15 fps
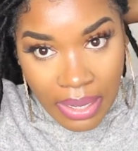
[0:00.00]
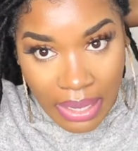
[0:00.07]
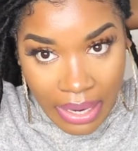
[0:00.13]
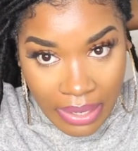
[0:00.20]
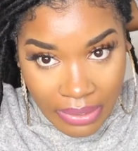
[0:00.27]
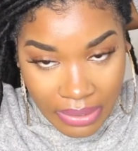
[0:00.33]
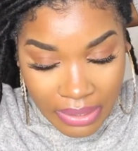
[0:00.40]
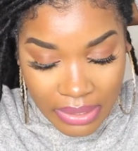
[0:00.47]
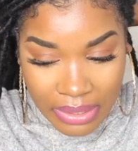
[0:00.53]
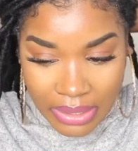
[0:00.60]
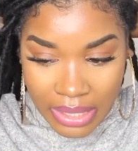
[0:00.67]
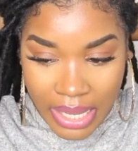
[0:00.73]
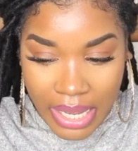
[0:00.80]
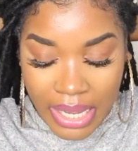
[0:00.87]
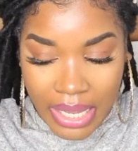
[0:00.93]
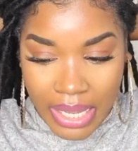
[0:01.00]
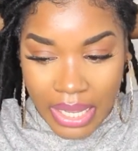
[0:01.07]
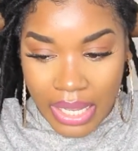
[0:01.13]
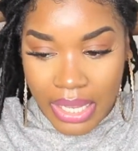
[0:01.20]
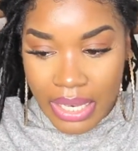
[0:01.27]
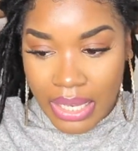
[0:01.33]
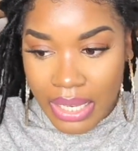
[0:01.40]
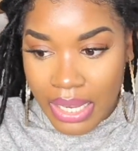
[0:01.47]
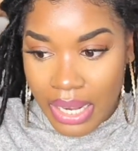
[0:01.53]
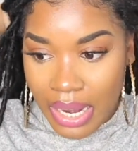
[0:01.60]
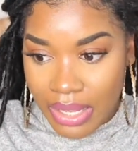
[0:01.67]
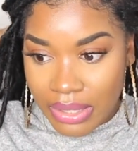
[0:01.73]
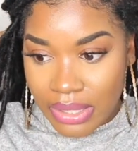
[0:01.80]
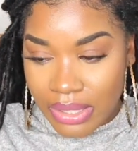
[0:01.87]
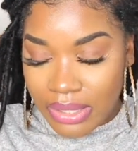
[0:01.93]
and I'll just take it and
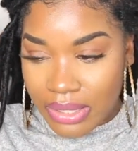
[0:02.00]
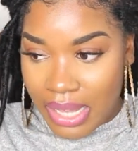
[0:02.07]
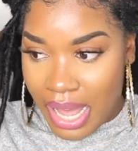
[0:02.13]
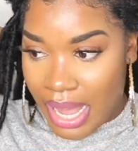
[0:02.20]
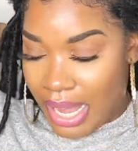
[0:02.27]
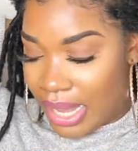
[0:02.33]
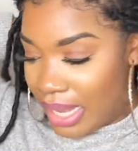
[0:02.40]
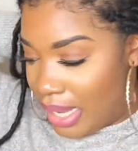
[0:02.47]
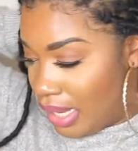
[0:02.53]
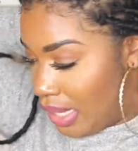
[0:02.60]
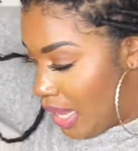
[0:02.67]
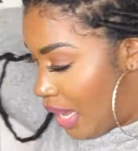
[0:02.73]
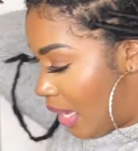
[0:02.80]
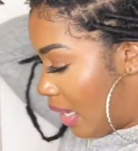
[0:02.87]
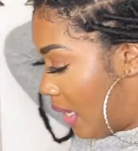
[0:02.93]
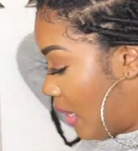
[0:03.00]
I'll just tie it in like